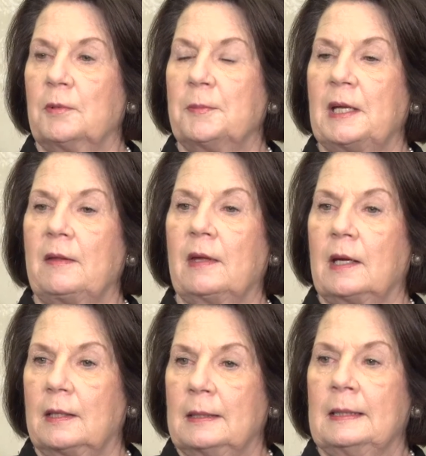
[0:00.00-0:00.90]
me
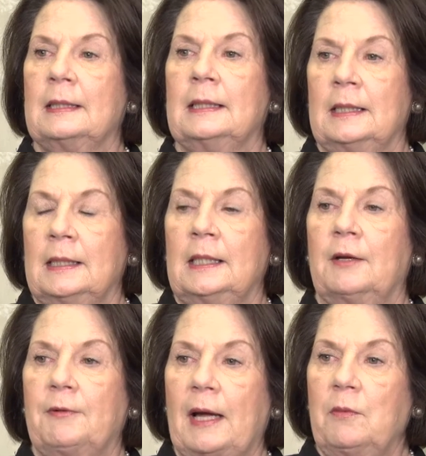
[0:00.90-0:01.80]
that
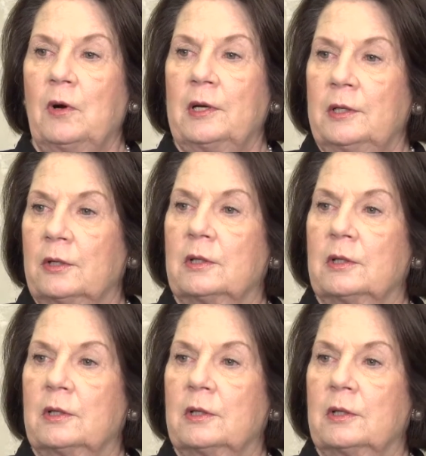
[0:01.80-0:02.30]
if I wanted her to